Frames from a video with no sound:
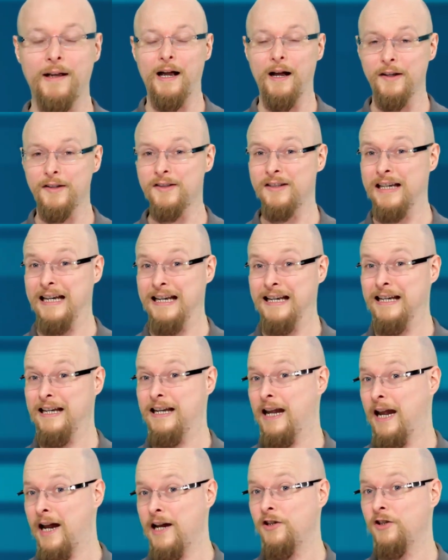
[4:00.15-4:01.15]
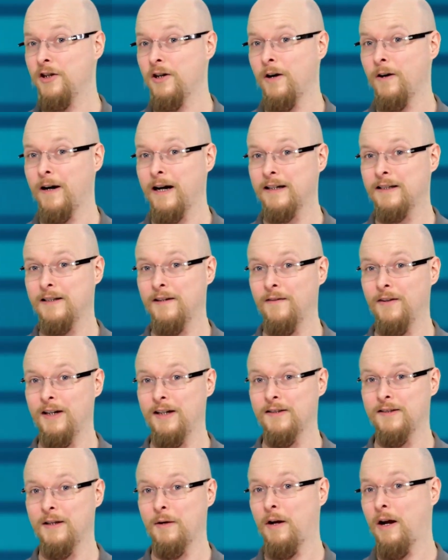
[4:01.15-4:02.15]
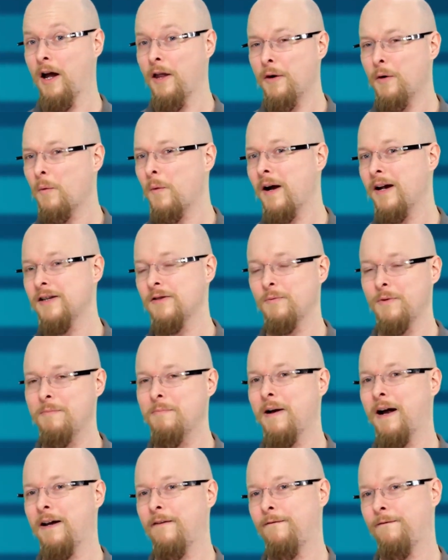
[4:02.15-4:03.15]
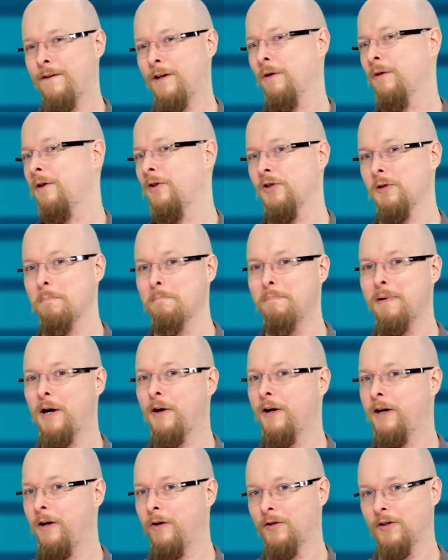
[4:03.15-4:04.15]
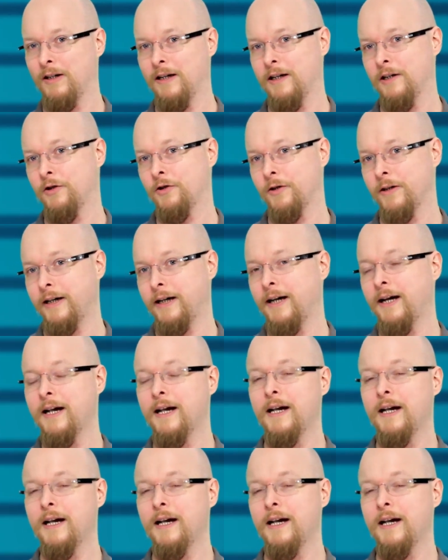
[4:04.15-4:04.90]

us engage in our activities that otherwise we might feel there's a barrier to entry.